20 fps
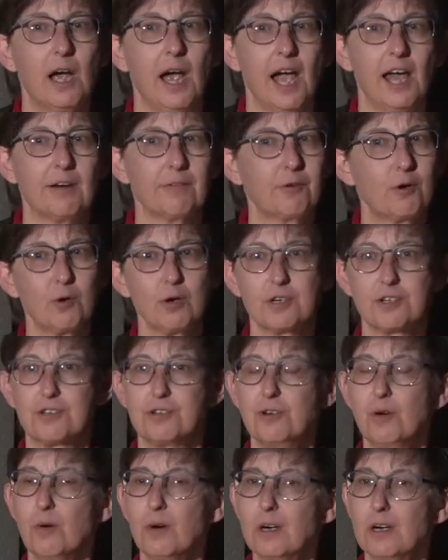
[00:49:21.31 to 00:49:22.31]
And of course,
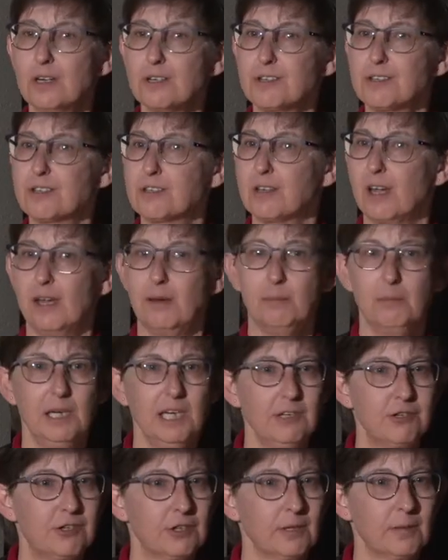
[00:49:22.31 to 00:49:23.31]
Norris and
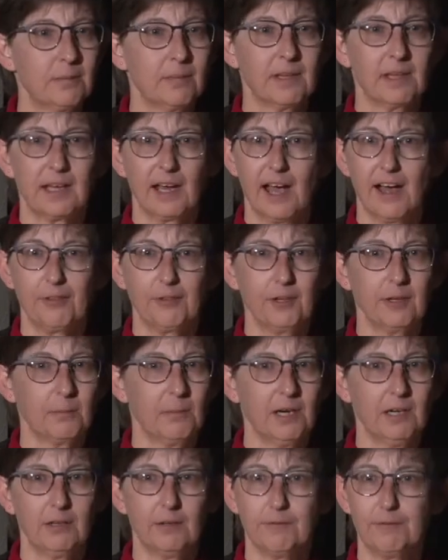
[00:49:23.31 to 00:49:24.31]
Meacham, the Catholic
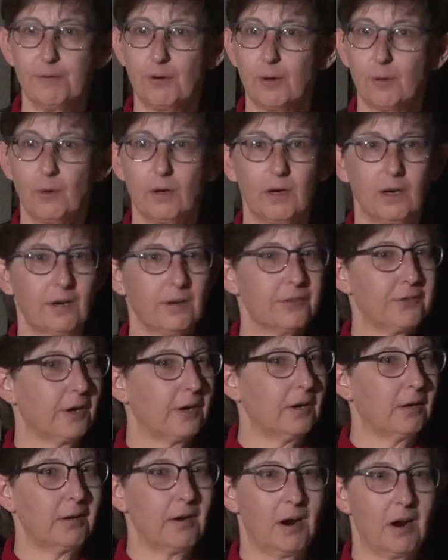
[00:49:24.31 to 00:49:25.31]
mayor of Fort Worth,
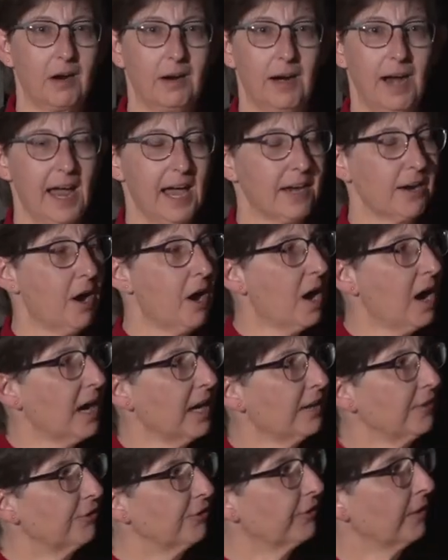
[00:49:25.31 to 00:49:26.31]
are, are at
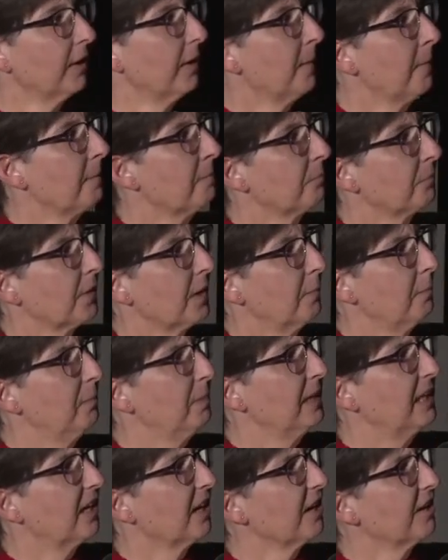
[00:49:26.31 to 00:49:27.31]
odds
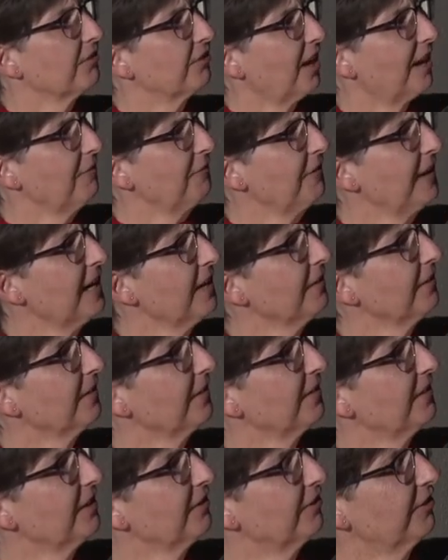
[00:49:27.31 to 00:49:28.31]
because I found
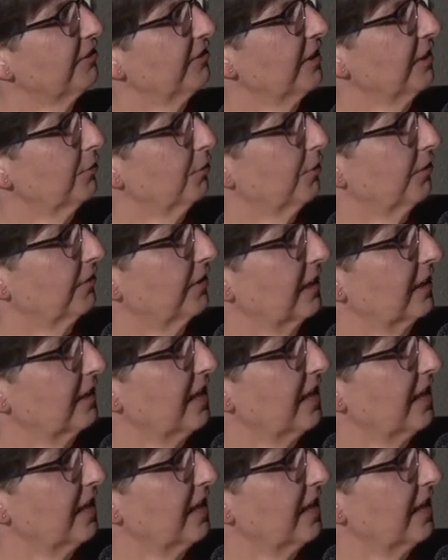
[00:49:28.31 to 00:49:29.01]
this is interesting.